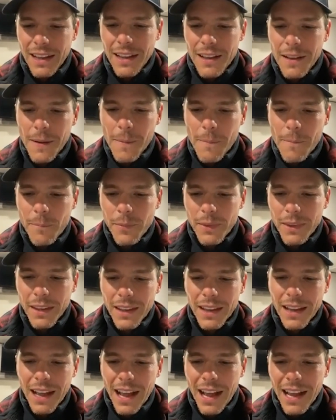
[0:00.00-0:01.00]
Um,
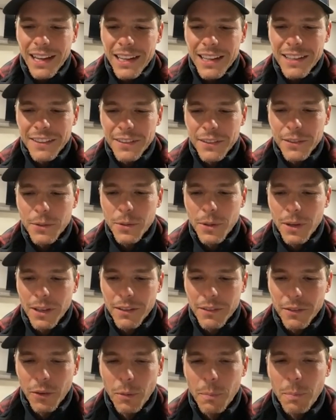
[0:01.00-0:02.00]
I get to
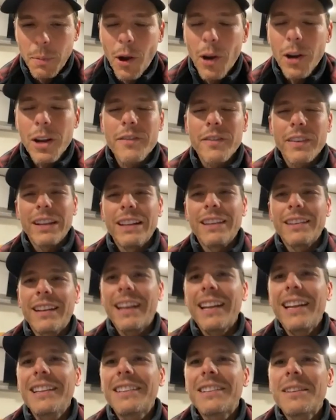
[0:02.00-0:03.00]
well, part of it is
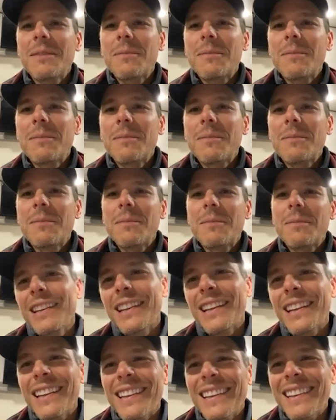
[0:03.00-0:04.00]
I get to be a kid
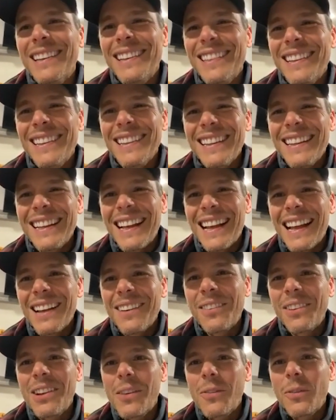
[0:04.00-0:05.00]
again
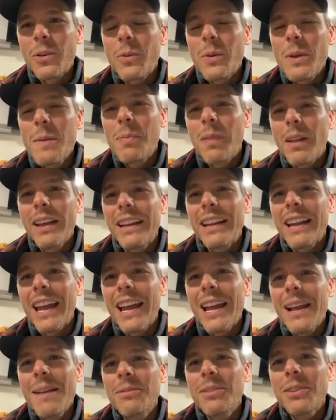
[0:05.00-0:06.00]
when I, when we play
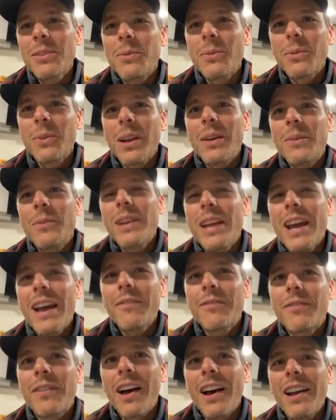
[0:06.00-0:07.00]
games and, and we
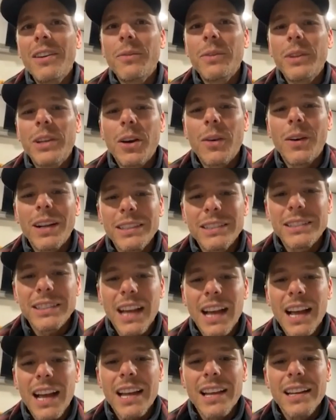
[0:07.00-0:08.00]
have fun and we go
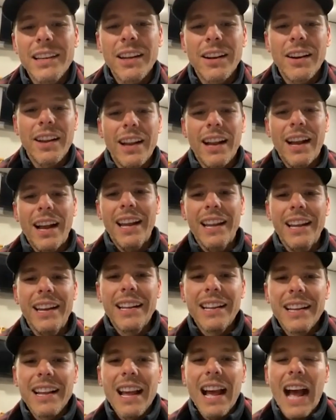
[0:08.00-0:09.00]
outside, yeah, I
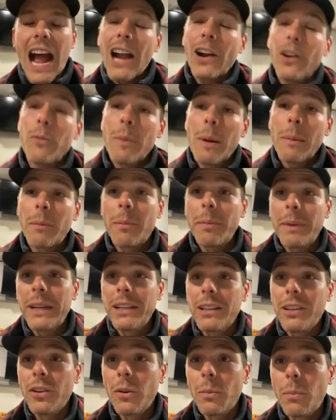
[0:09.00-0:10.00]
I remember
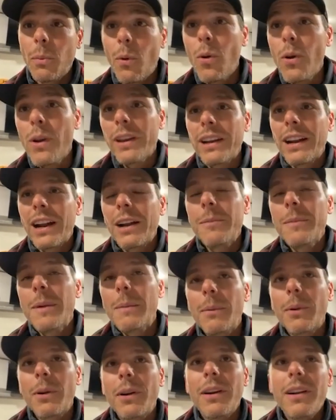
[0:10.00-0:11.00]
being a little boy and I
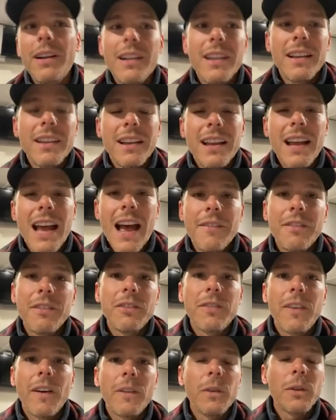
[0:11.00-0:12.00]
remember having
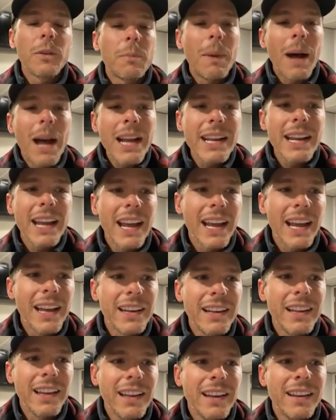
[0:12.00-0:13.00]
fun with my
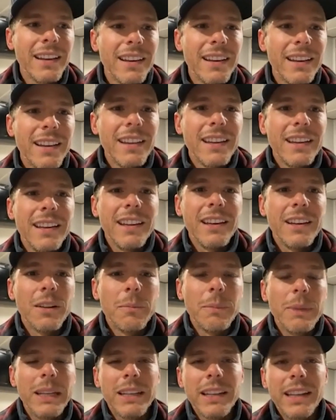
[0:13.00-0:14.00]
dad and you know
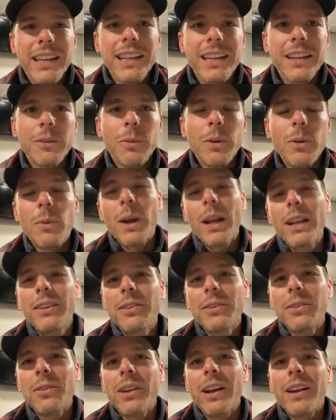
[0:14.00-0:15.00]
me and Lincoln we
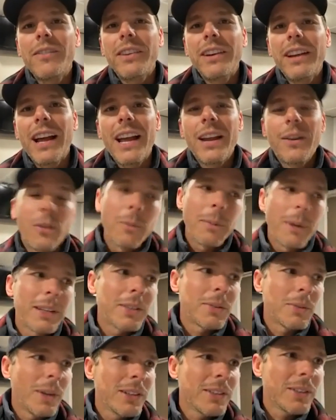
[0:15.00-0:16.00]
wrestle every night. We're about
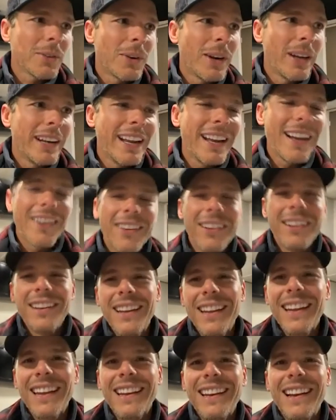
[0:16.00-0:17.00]
to wrestle right now and
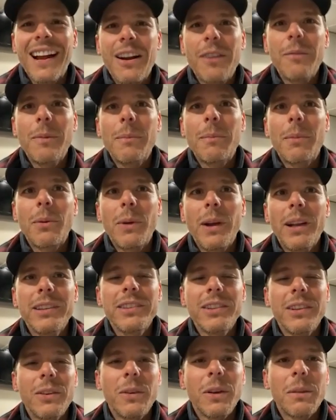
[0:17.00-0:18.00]
and I remember
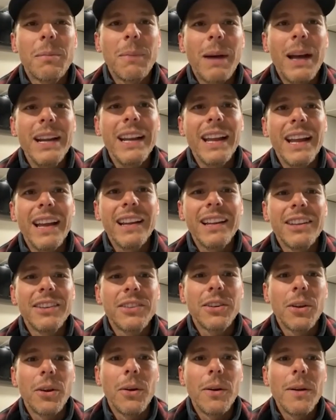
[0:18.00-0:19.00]
wrestling with my dad and
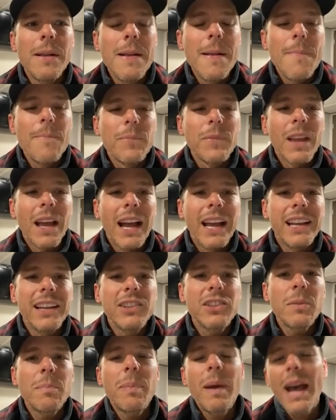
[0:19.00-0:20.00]
so I
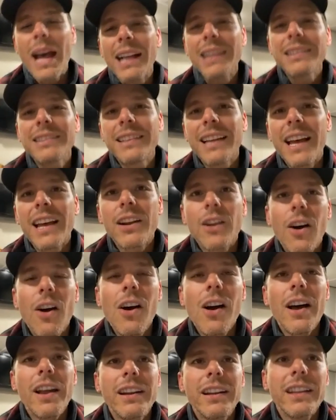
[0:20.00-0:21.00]
get to pass that
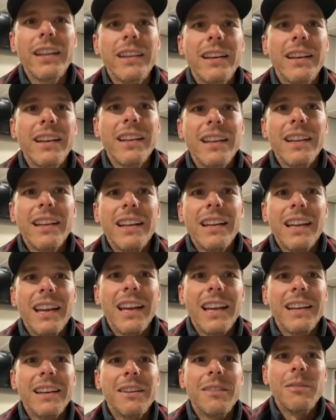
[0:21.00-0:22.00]
on and
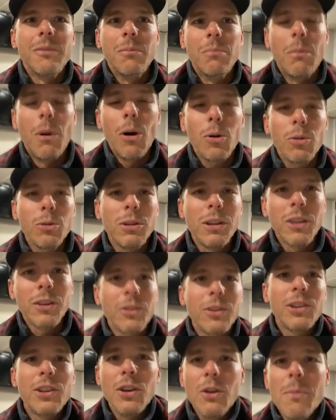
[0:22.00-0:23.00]
and mold
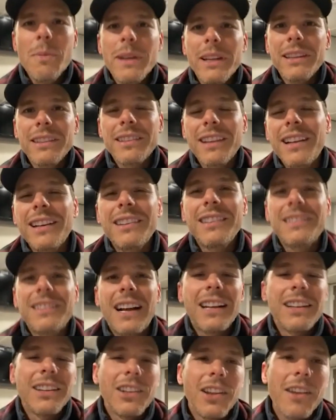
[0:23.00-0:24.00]
little humans. I
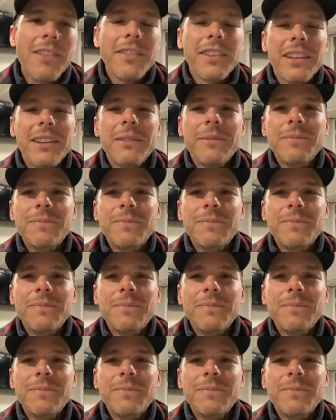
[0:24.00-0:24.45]
I love it.